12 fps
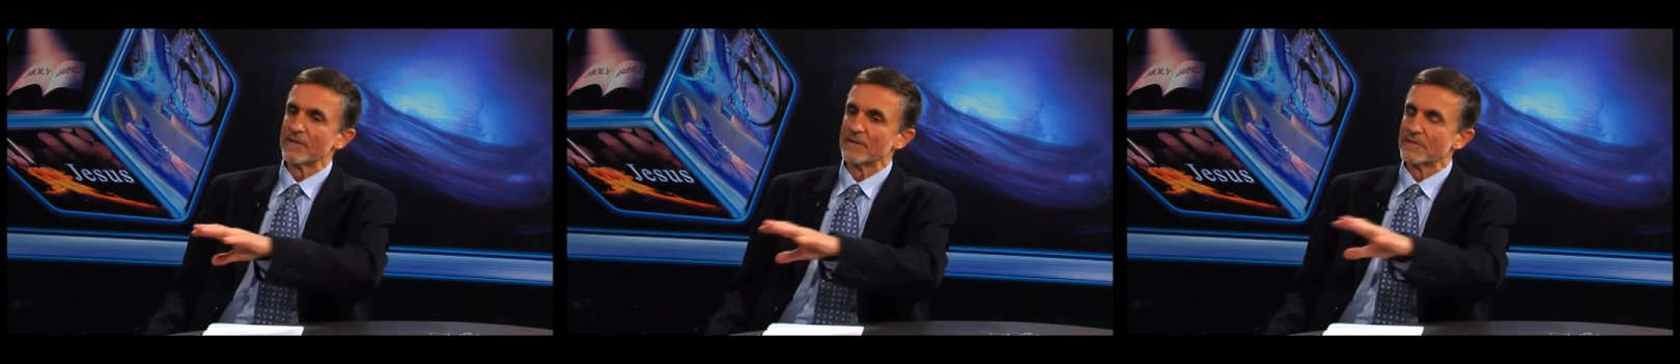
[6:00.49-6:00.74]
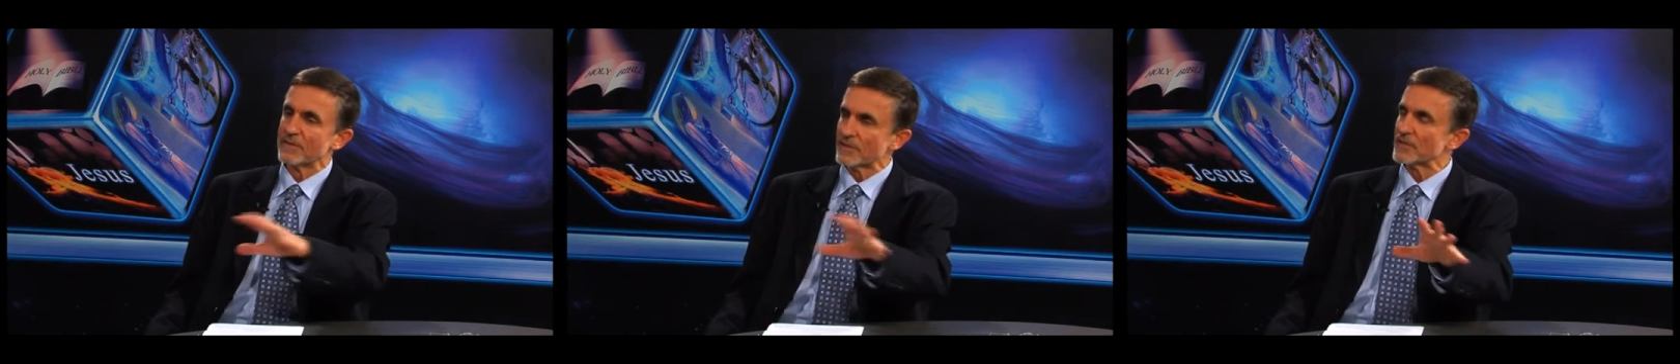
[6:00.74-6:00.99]

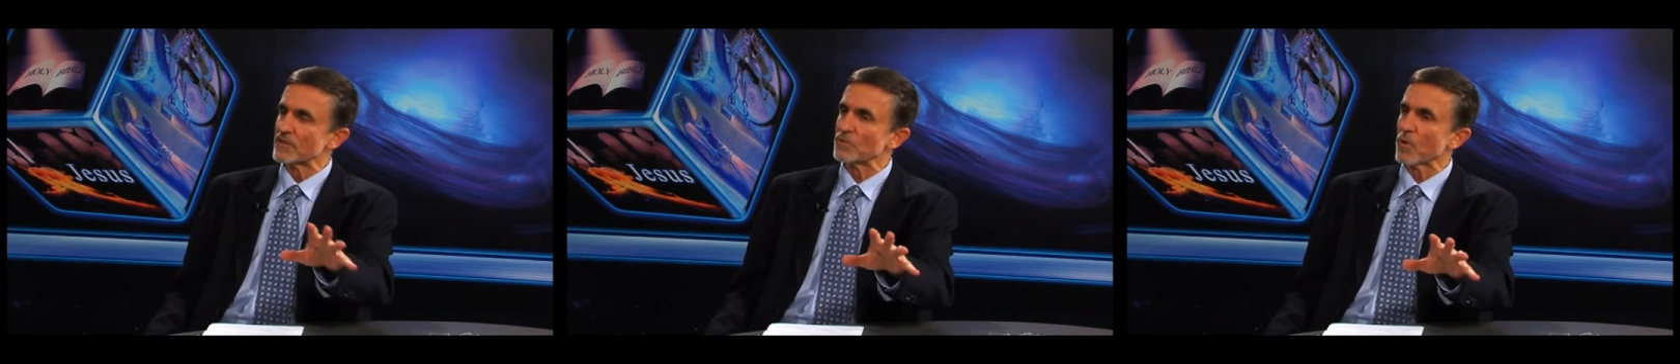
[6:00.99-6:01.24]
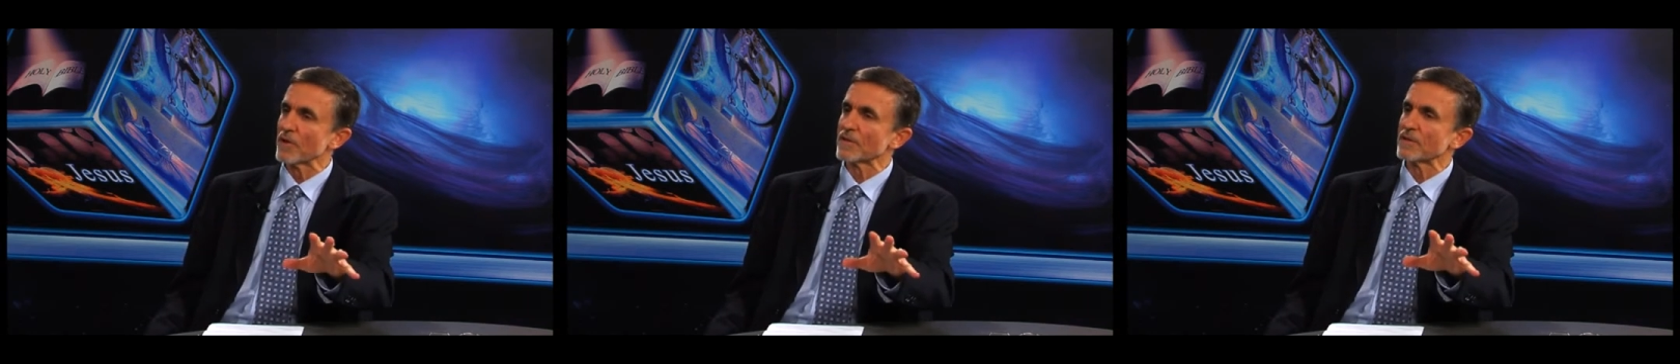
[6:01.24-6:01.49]
this is
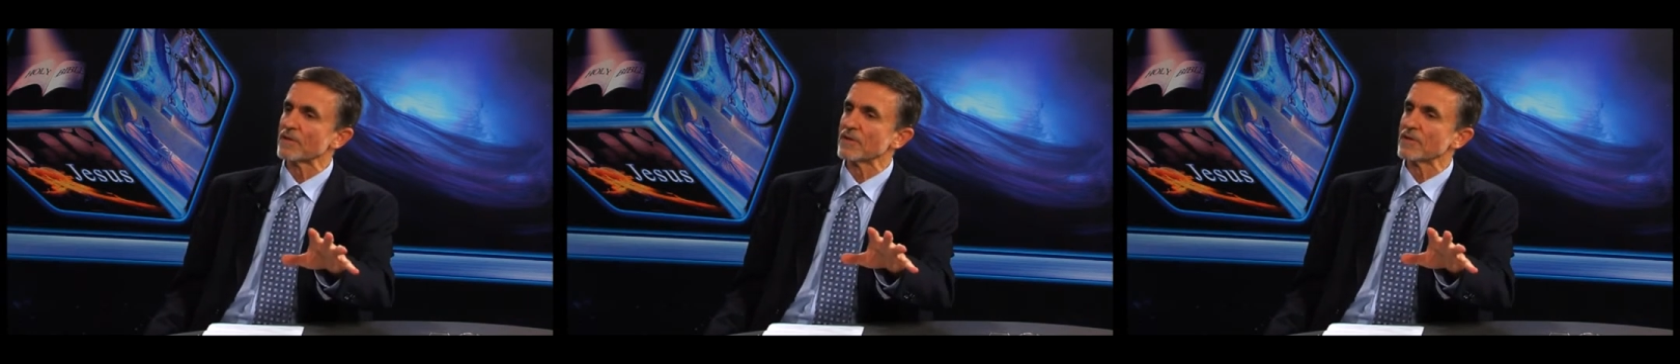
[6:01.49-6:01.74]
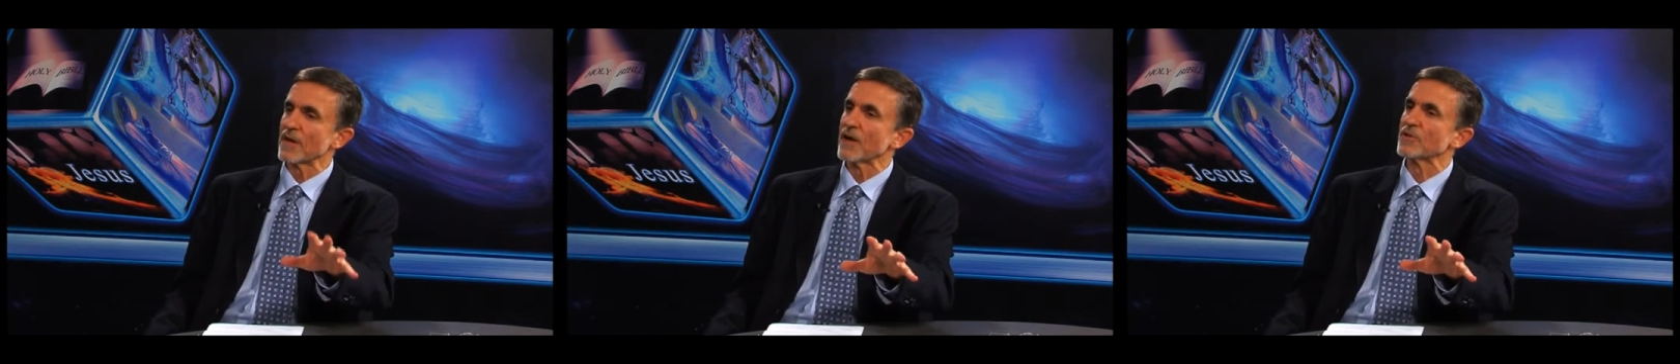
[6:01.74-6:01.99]
what
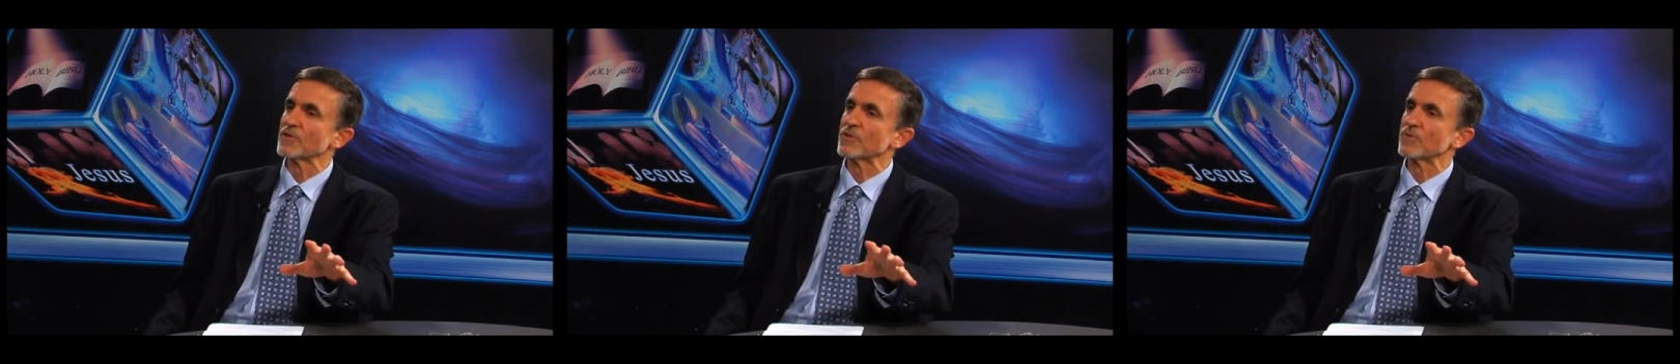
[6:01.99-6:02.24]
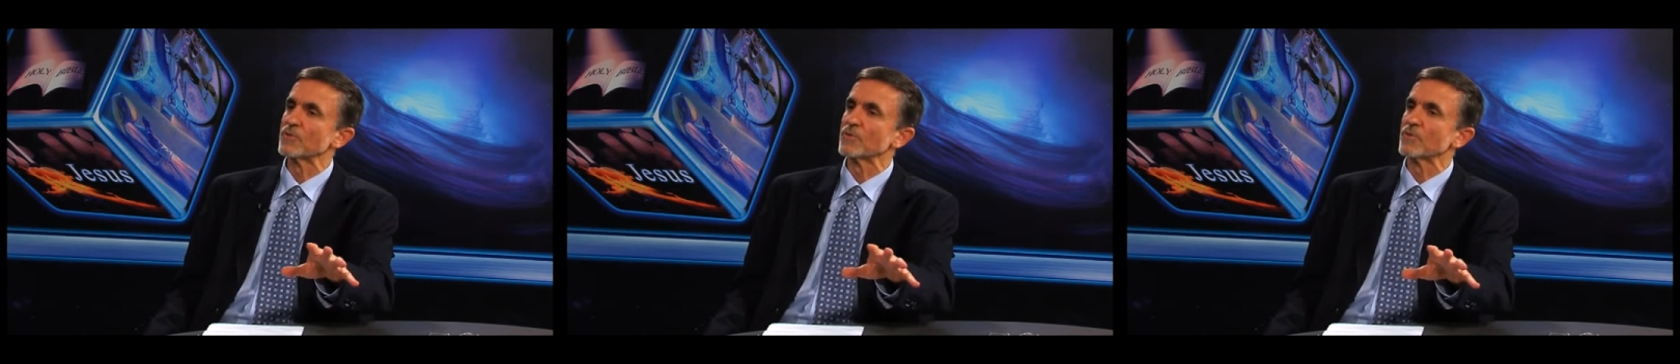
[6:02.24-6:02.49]
young
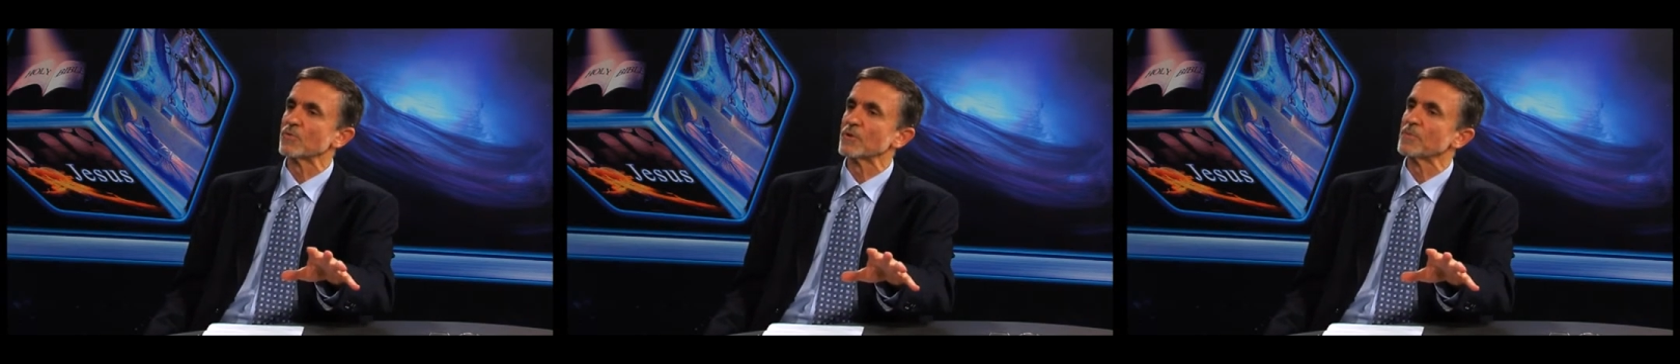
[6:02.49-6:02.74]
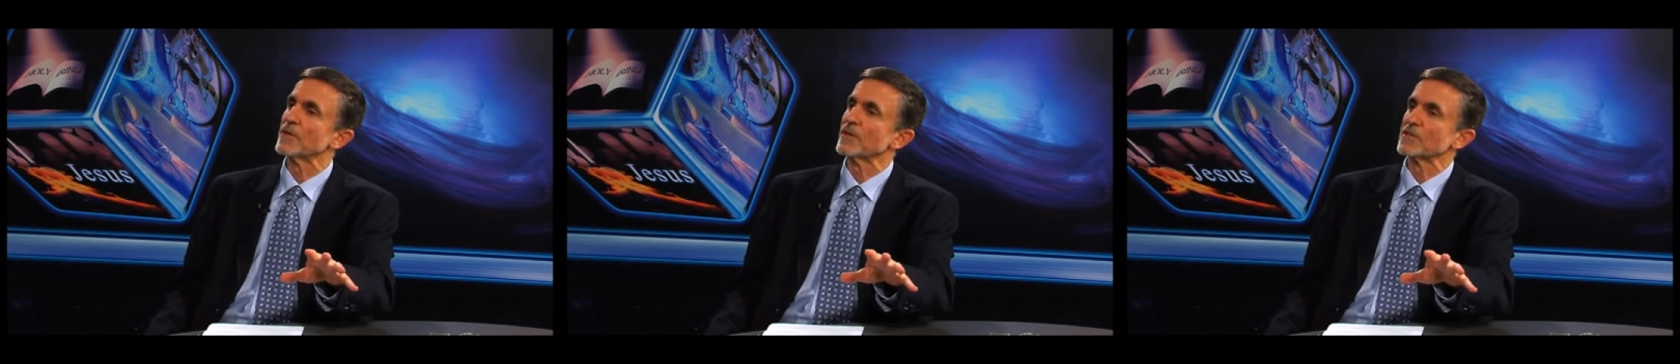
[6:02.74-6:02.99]
children would have
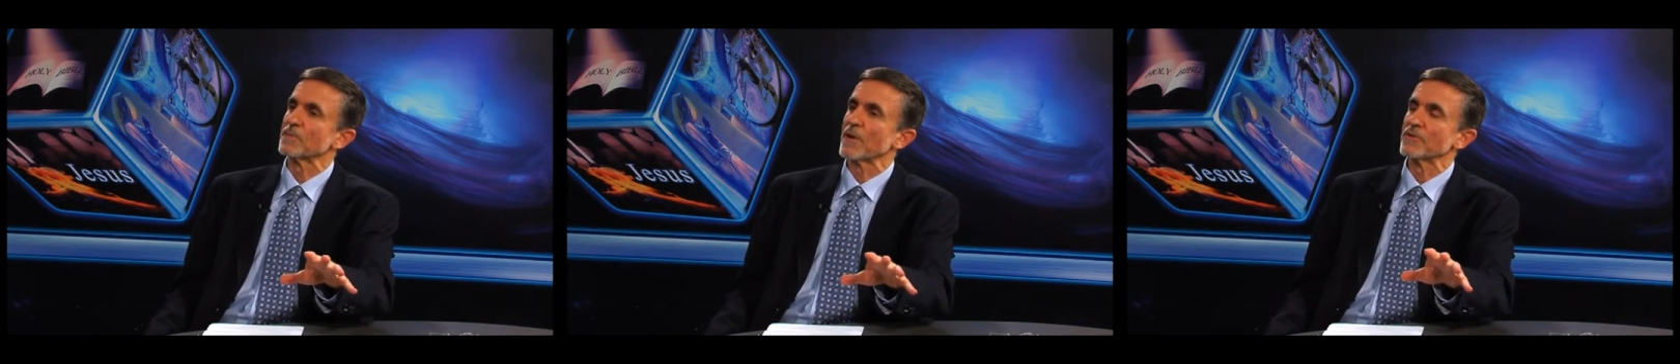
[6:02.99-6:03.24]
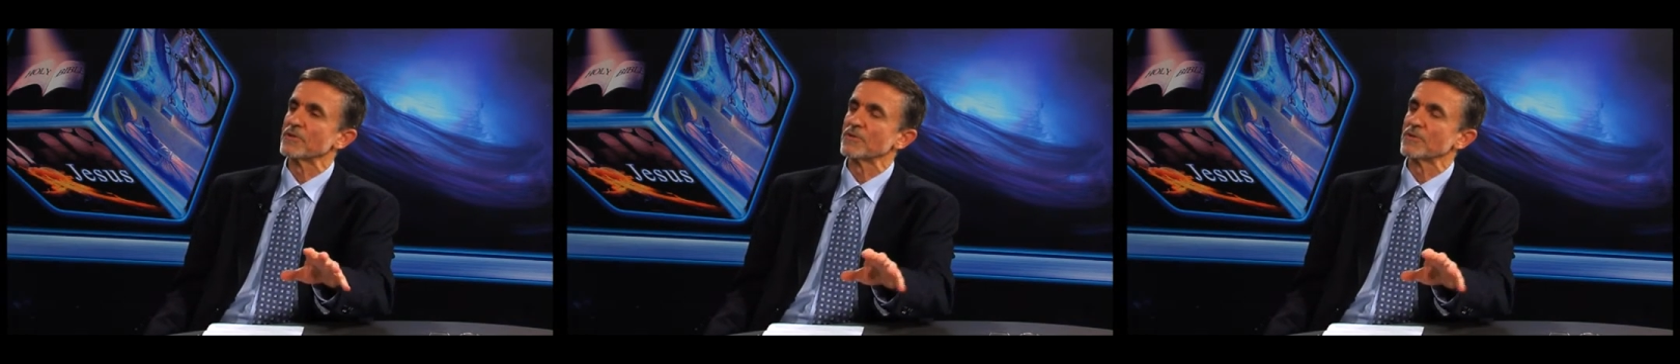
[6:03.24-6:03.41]
been exposed to